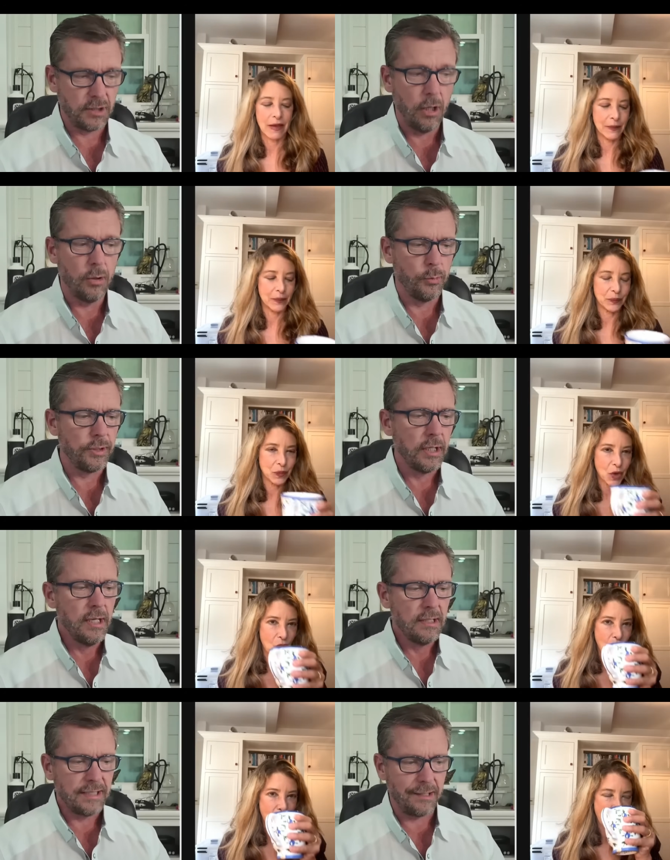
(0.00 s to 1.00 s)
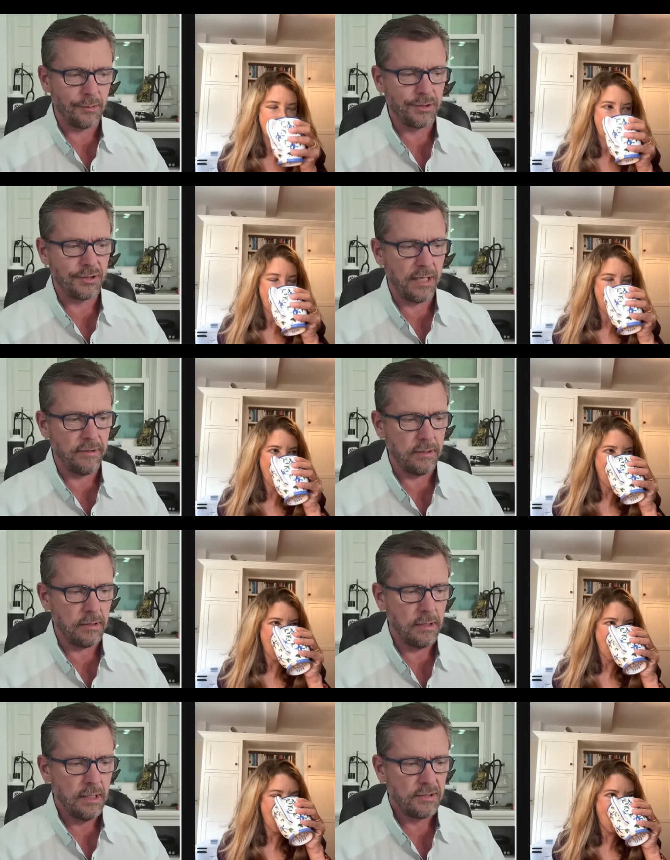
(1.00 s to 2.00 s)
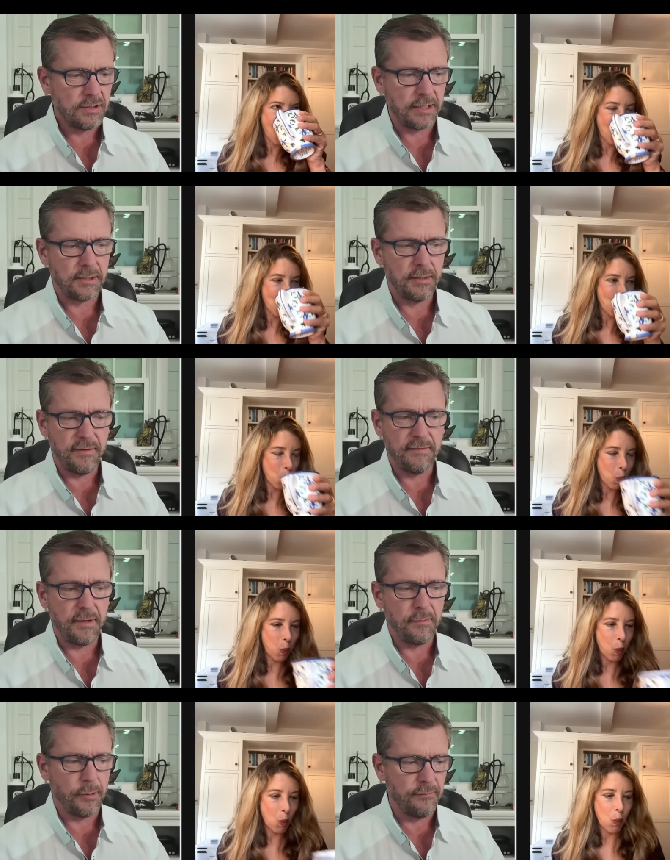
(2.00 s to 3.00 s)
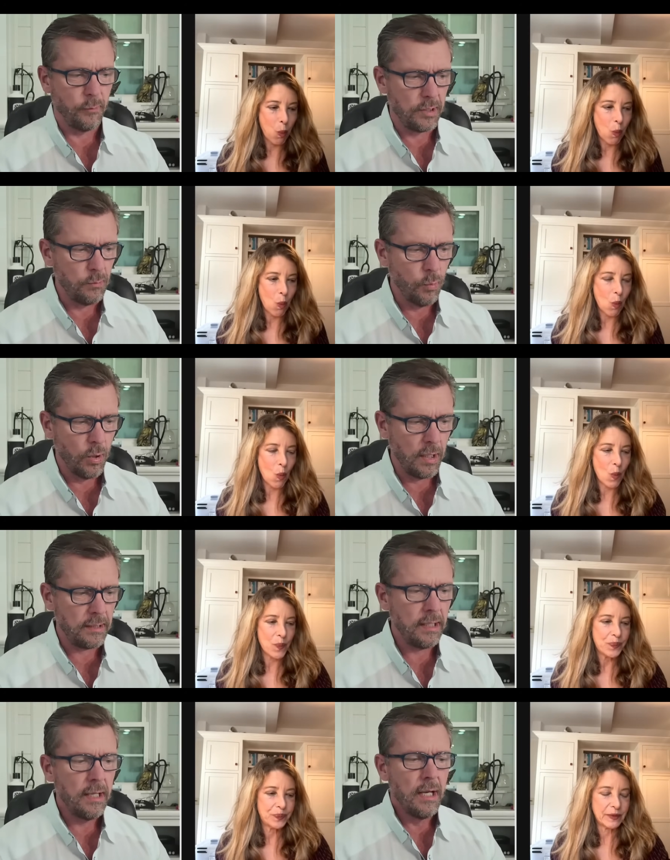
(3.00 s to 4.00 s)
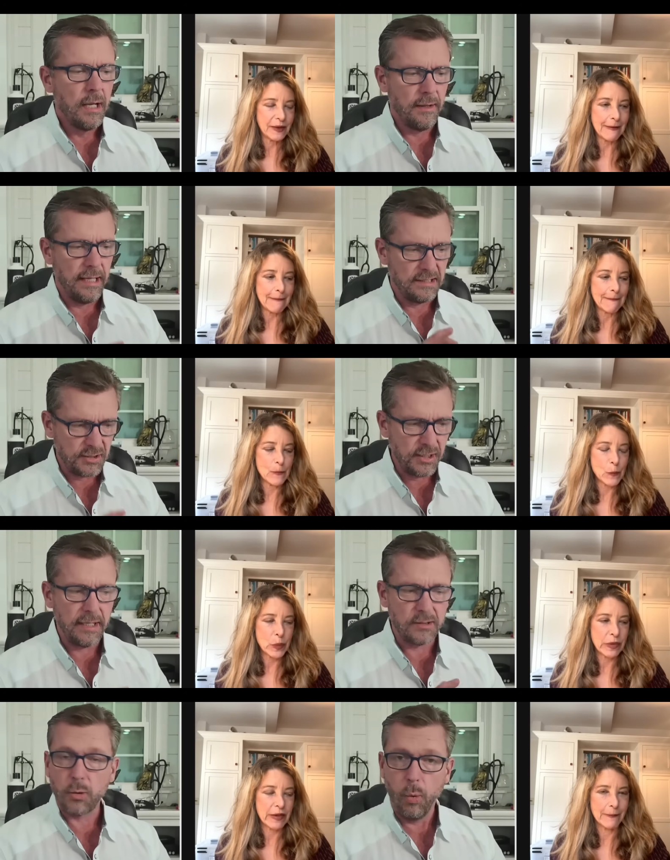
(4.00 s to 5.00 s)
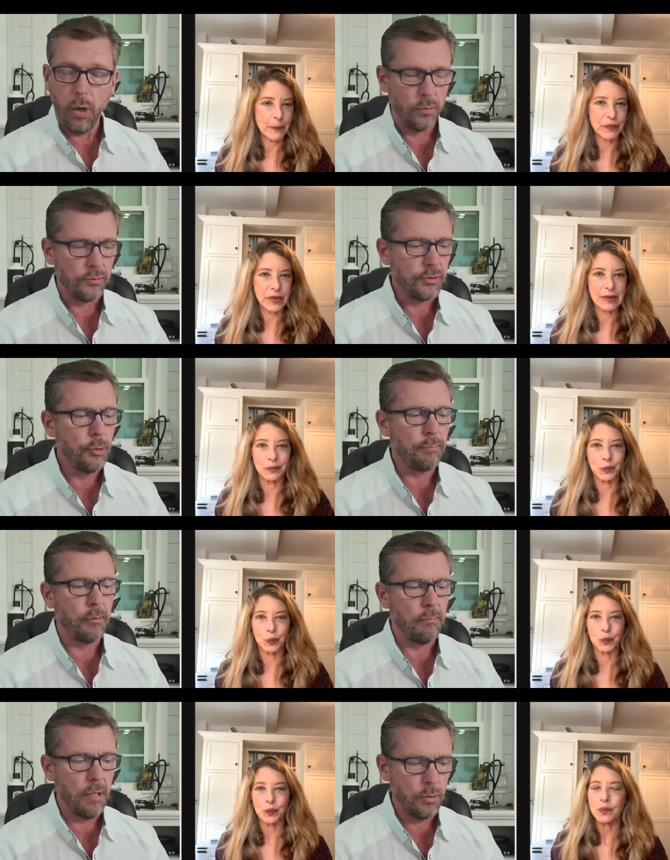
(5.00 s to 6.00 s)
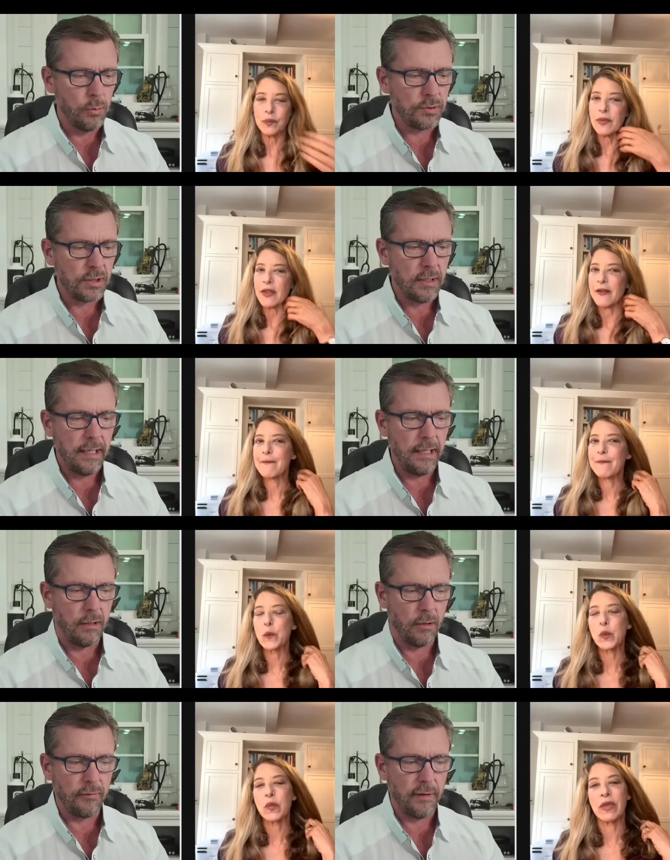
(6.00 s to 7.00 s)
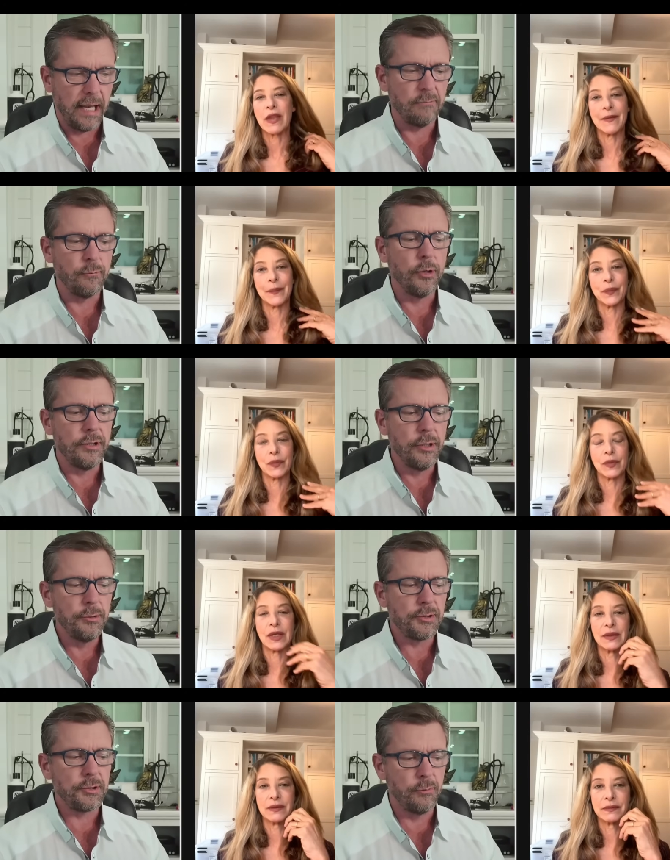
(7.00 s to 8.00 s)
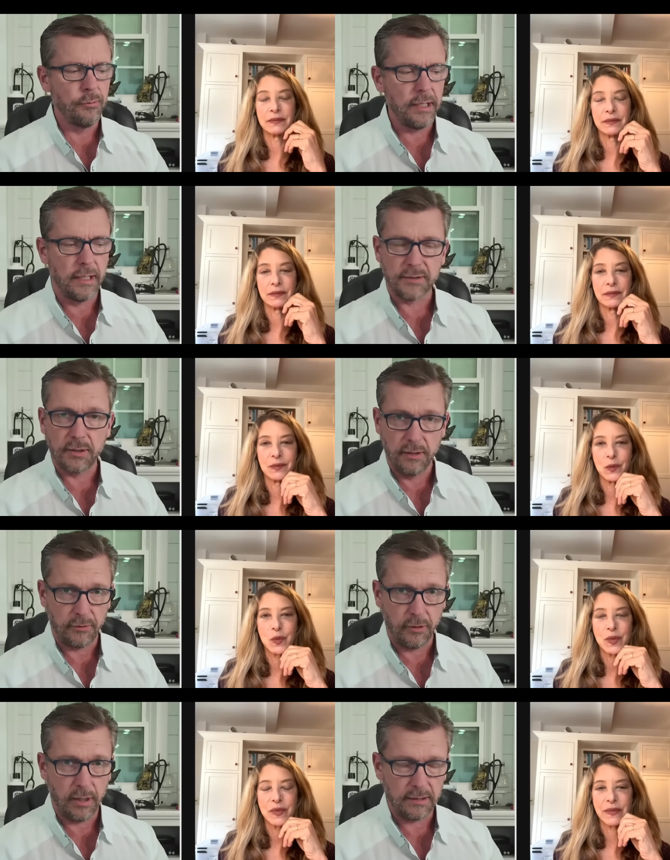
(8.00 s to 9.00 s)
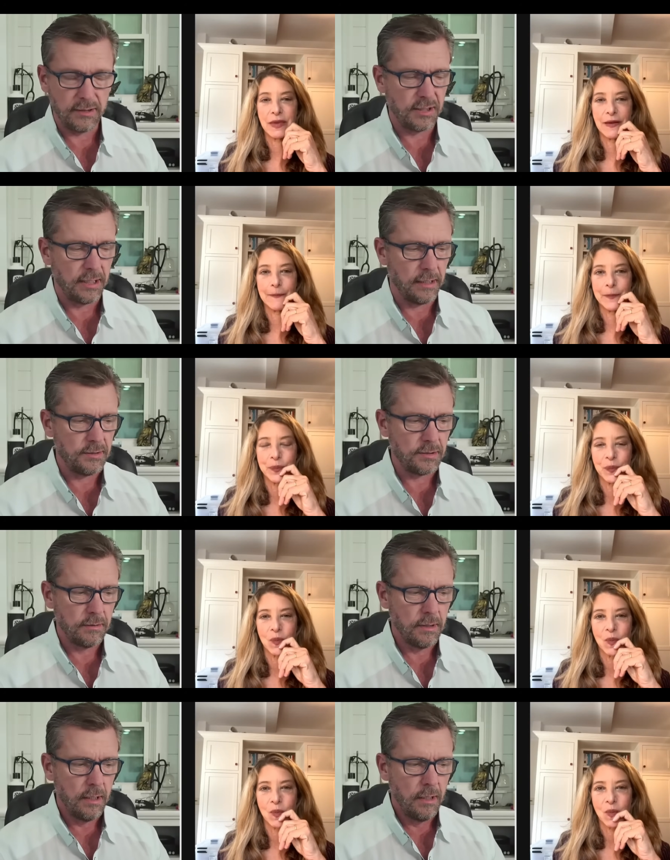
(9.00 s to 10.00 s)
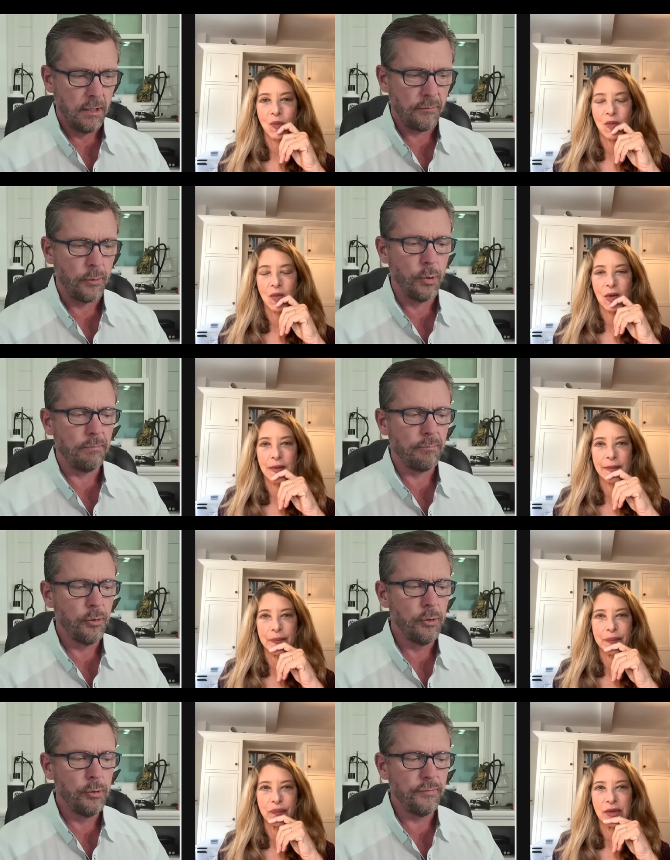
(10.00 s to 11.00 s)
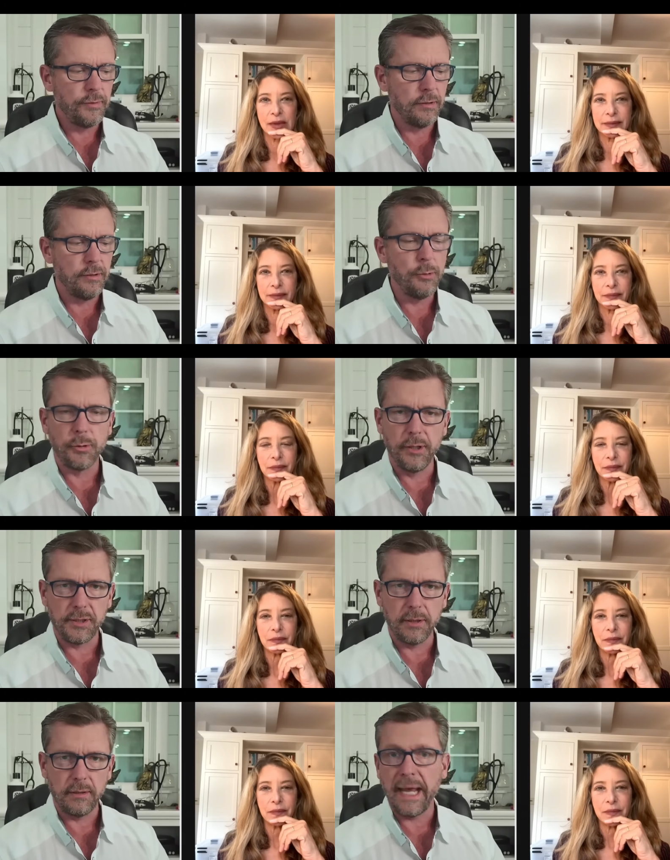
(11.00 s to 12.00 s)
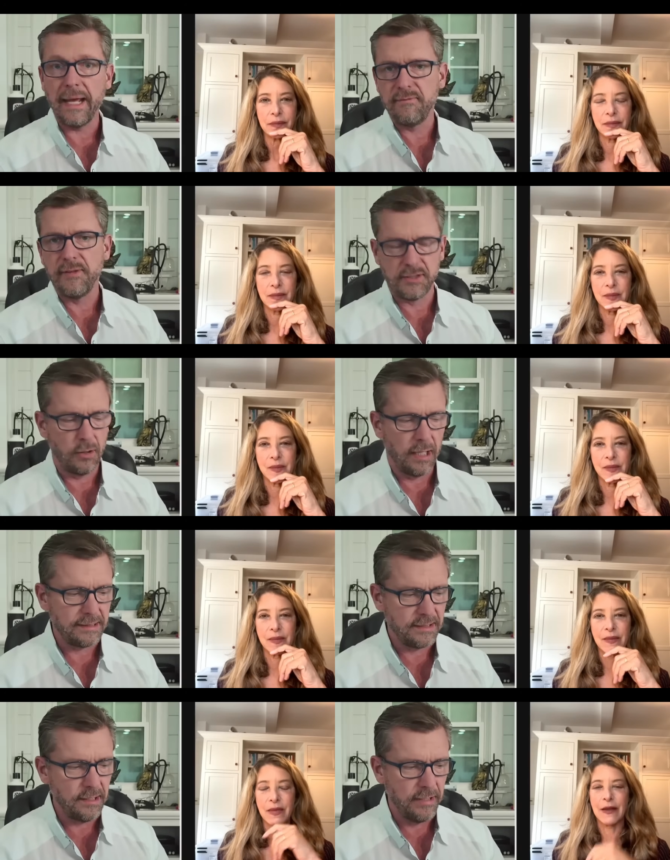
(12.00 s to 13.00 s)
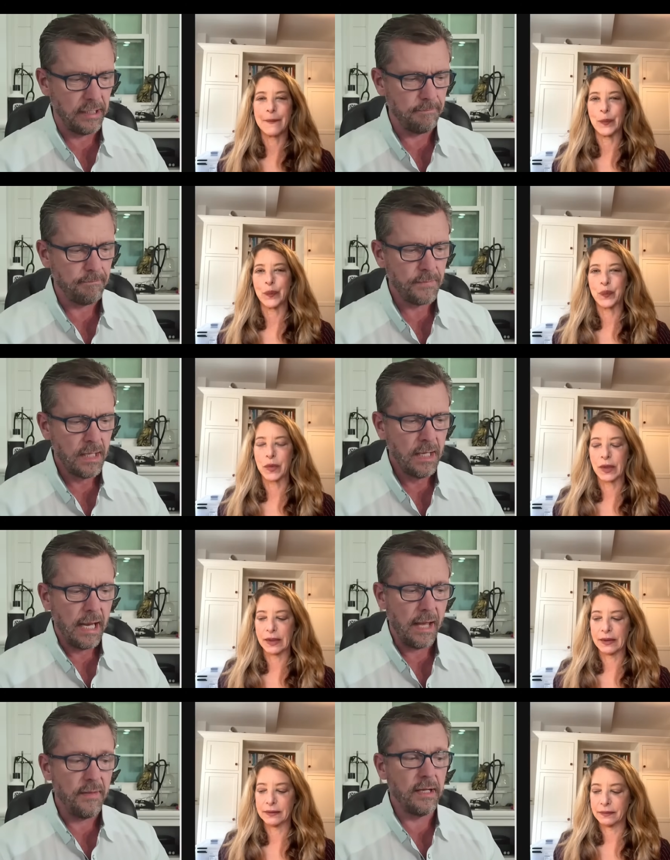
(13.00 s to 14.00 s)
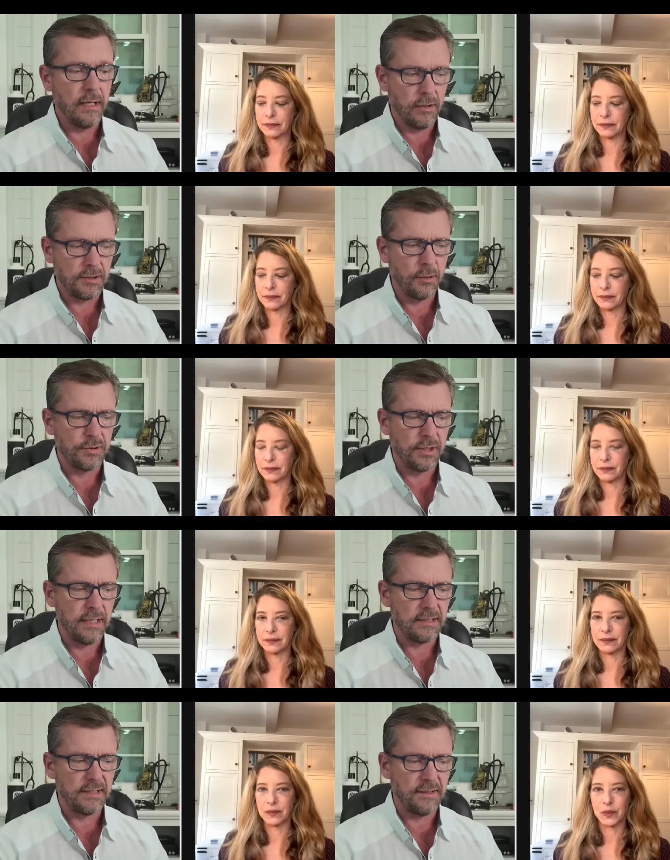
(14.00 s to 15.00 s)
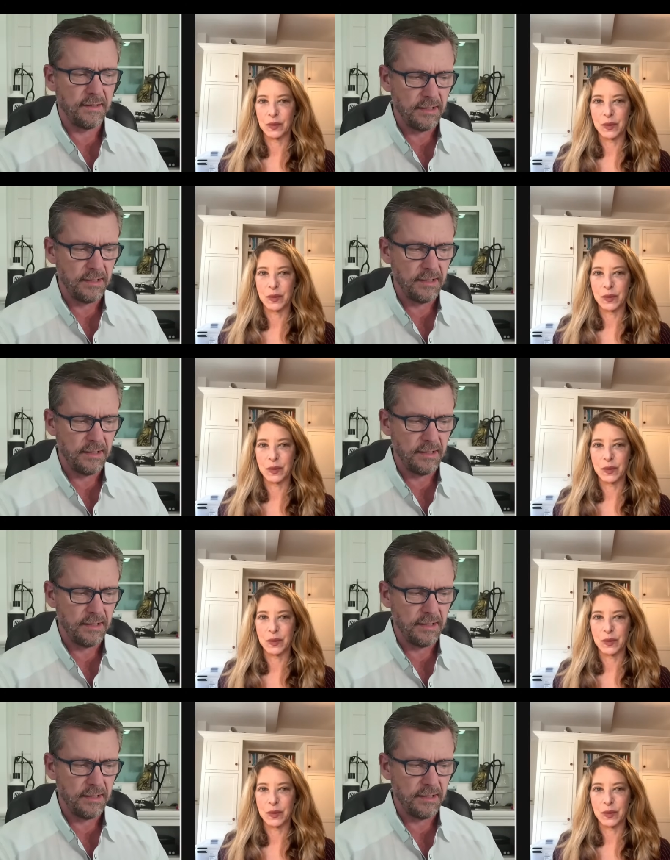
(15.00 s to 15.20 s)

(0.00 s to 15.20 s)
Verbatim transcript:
Speaker 1: code, Title Seven, Section 5341. It says, "quote to promote health and reduce the risk of chronic disease through improved nutrition and physical activity." And then it also says that